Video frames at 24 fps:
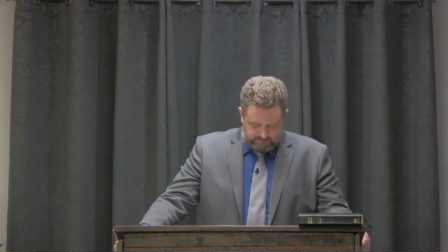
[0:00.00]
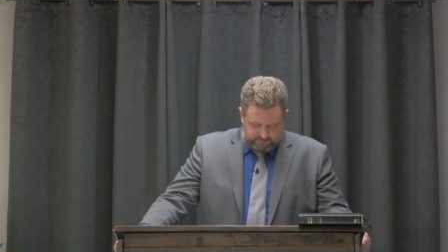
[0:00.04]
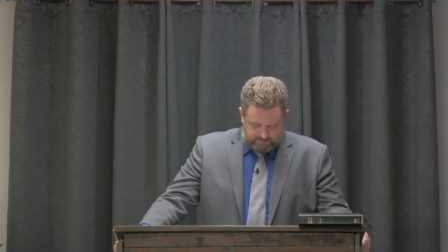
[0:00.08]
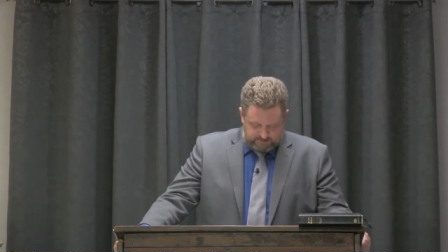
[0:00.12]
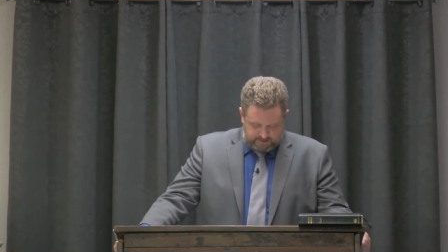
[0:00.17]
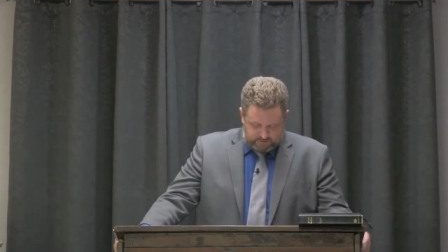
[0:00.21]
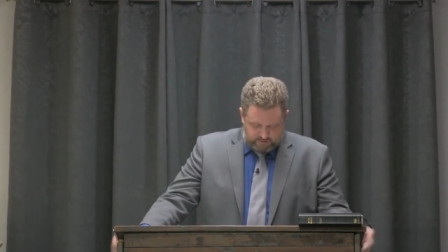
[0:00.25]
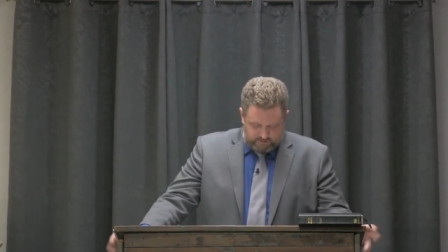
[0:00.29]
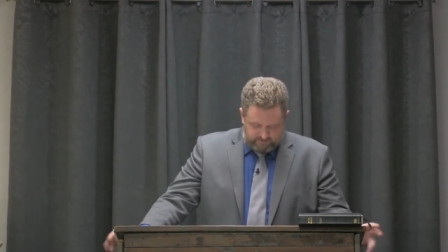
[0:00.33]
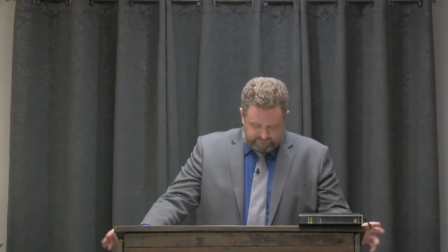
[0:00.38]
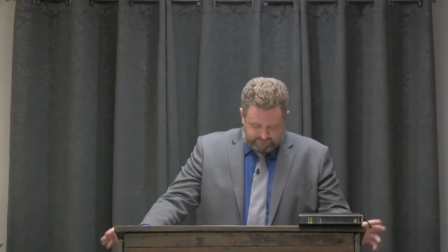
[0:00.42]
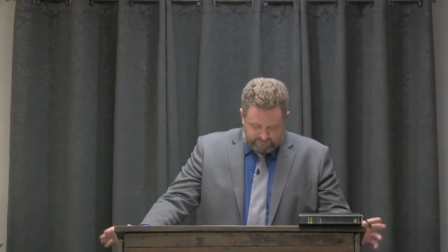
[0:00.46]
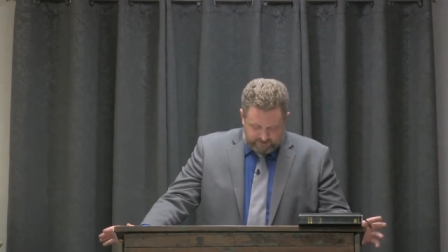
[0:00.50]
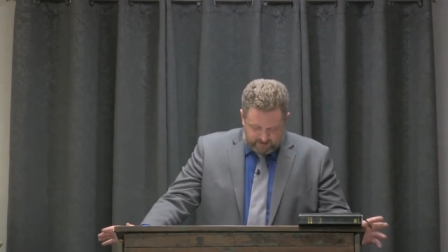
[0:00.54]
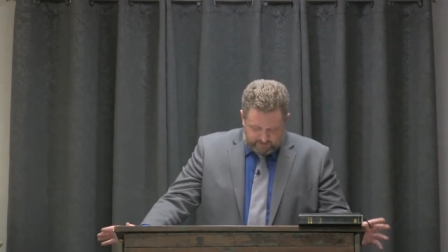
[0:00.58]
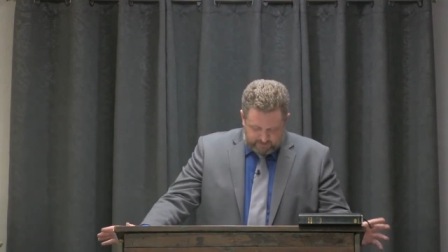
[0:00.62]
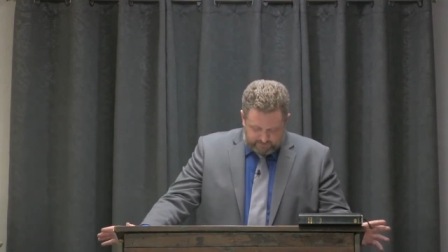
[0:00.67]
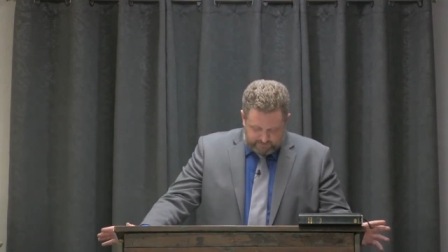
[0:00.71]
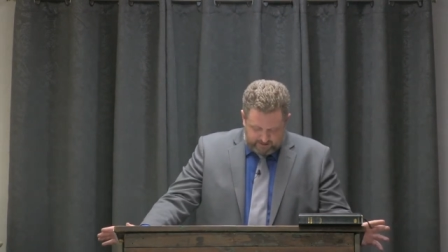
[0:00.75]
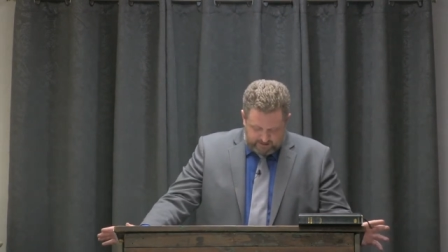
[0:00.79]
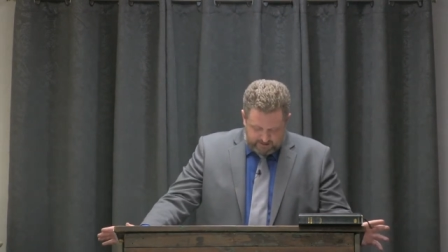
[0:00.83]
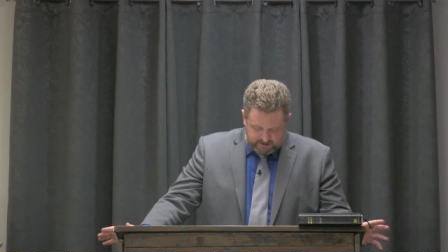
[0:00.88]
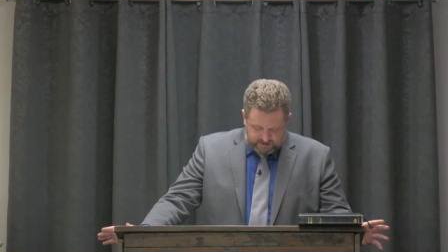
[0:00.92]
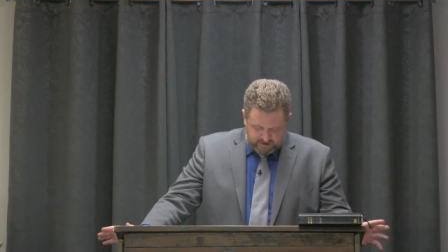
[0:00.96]
So he fell
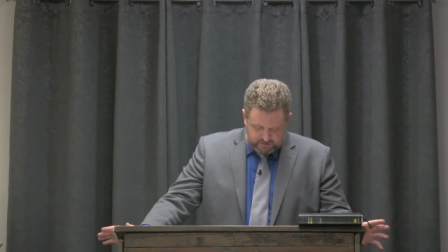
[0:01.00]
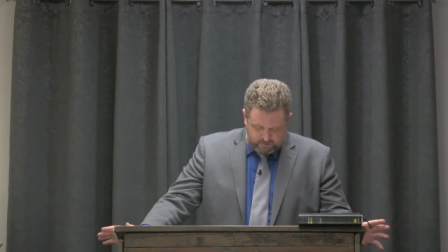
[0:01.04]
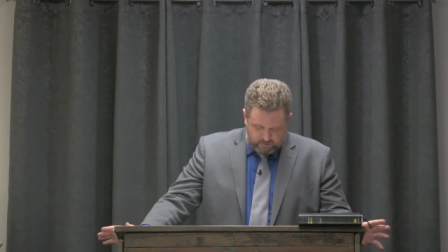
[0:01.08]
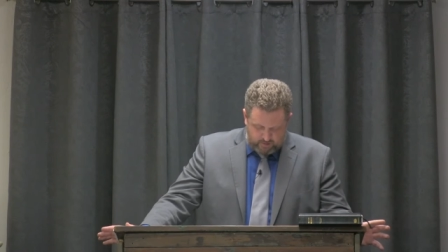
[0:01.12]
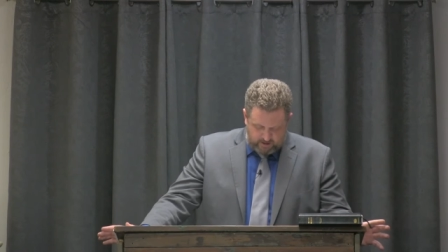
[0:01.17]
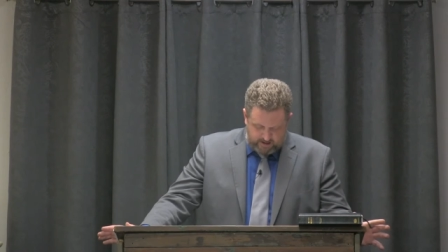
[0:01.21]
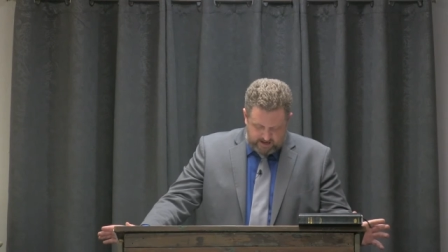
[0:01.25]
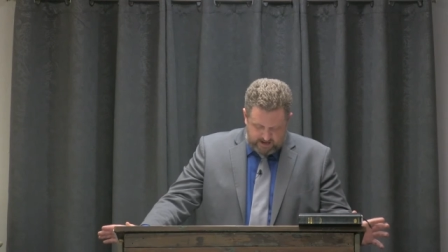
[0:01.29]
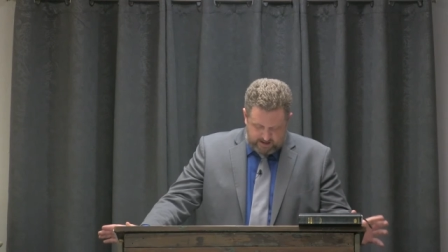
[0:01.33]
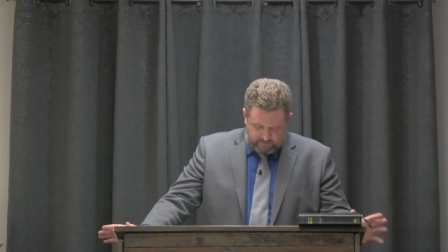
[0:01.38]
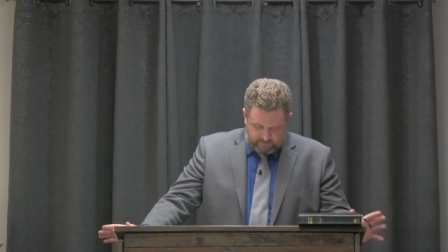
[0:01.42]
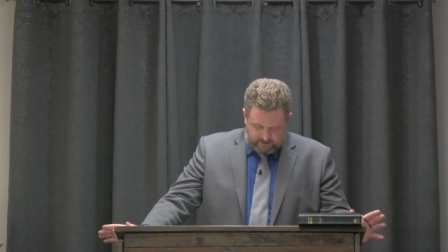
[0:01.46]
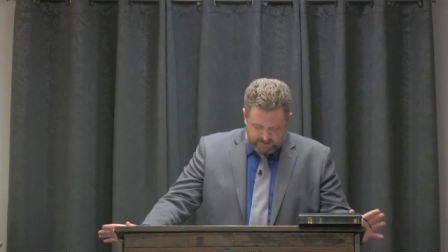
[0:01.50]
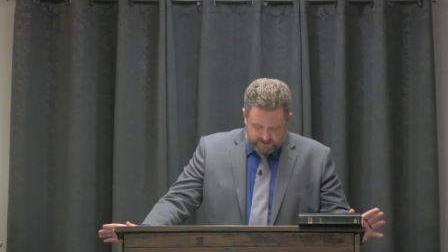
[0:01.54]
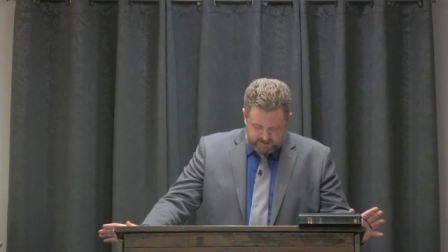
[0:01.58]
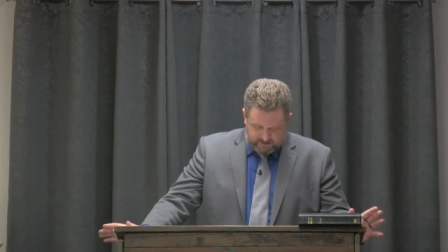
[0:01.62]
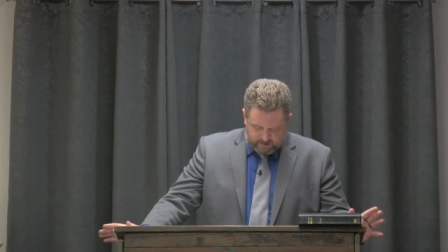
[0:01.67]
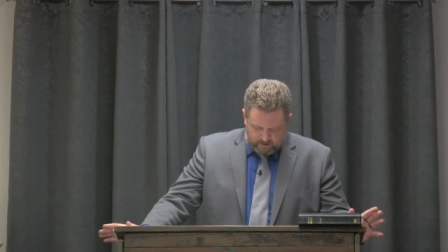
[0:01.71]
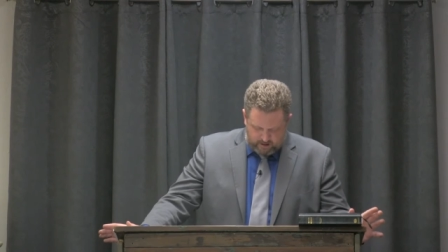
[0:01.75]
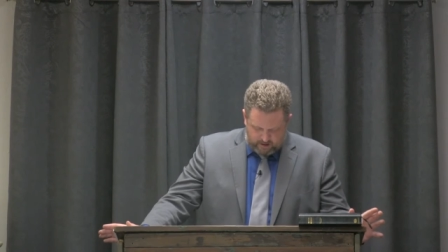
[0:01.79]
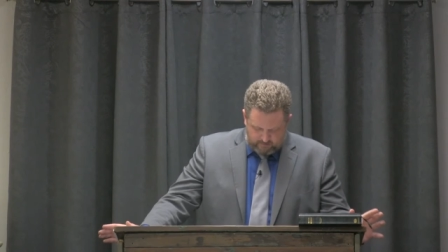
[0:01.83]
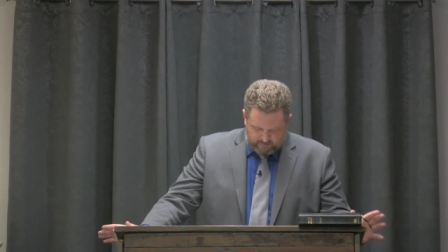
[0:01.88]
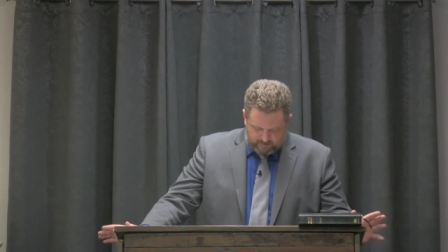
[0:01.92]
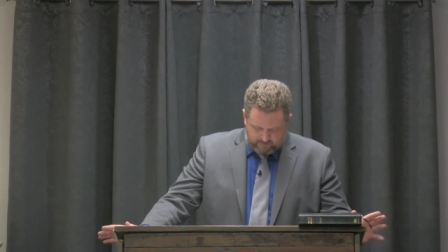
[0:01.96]
upon a sword, and when his
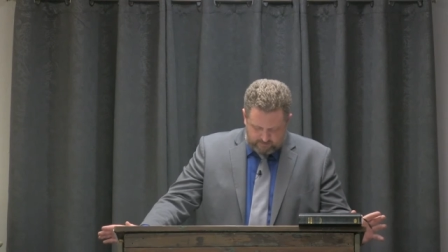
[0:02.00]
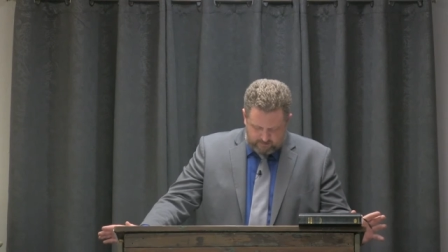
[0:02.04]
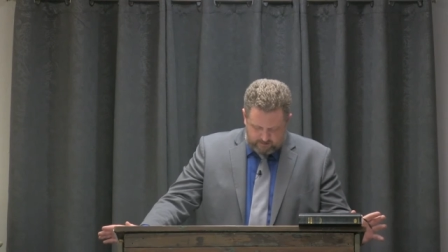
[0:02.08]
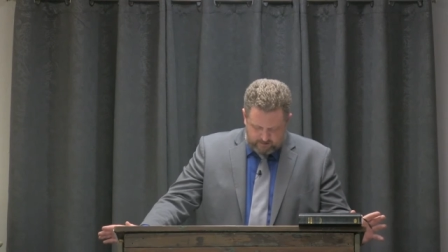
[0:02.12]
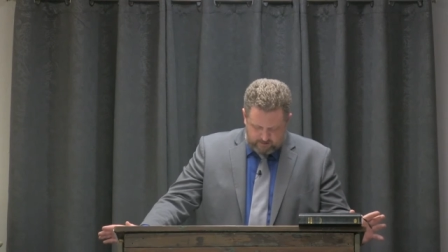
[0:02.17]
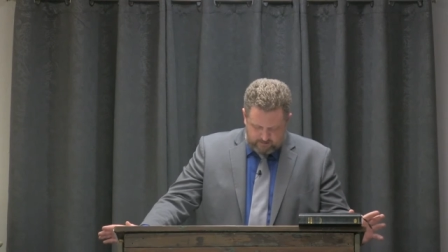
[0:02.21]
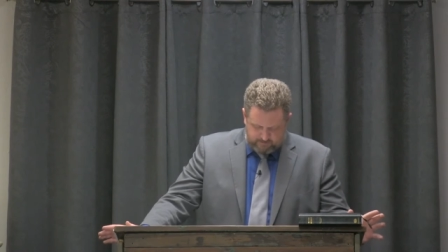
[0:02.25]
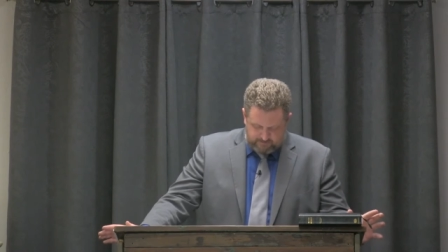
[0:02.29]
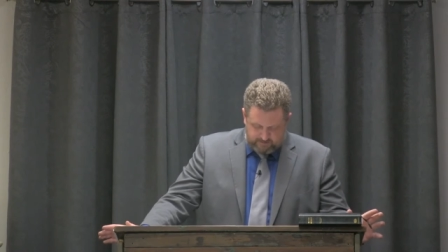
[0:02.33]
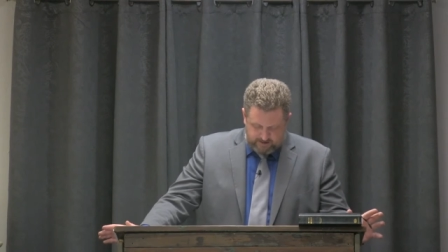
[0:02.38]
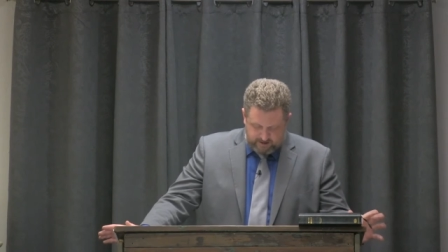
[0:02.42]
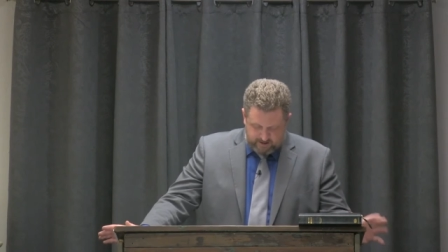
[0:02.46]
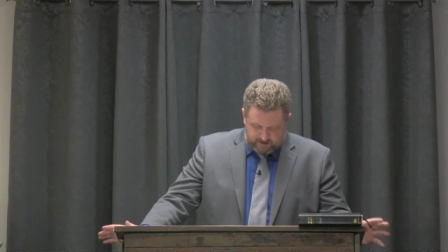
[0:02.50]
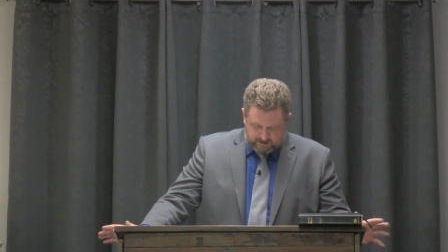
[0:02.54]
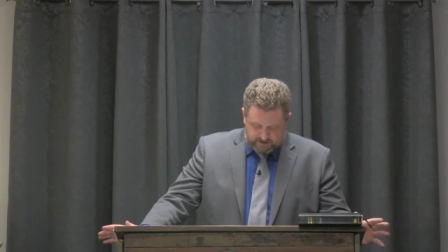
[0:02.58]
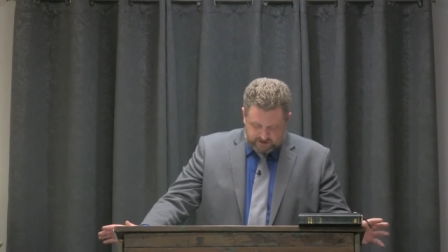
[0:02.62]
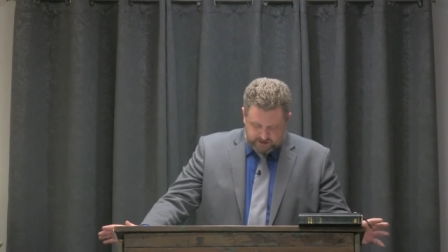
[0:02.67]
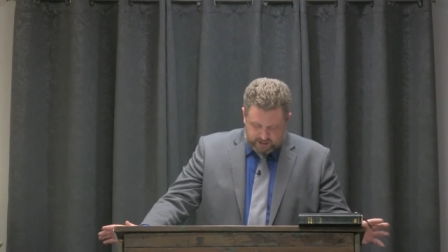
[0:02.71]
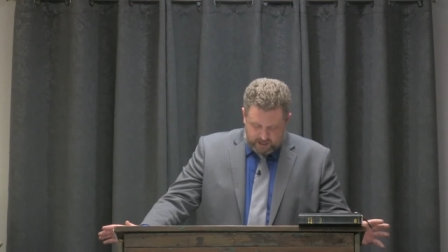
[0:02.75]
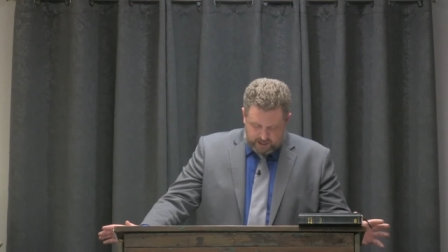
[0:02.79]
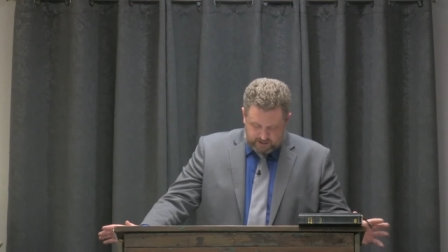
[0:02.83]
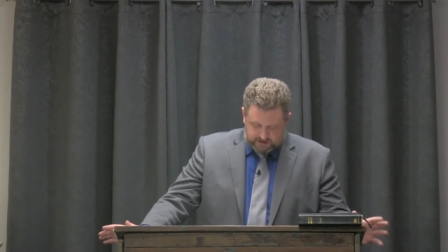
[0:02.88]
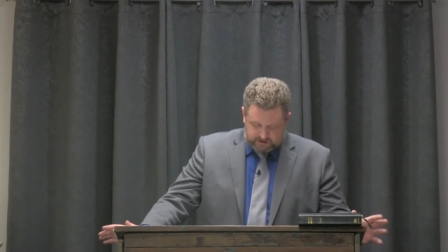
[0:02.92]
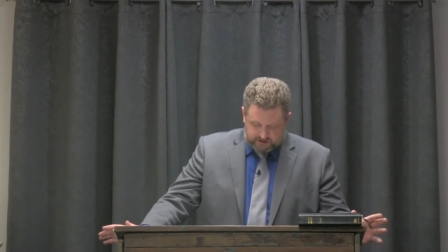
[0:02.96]
armor bearer
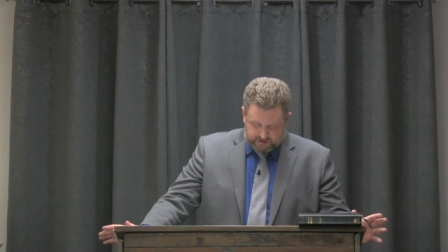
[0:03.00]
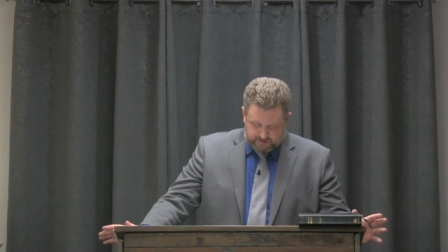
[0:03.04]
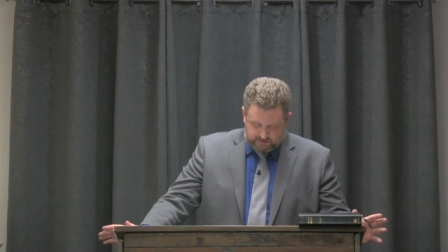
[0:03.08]
saw,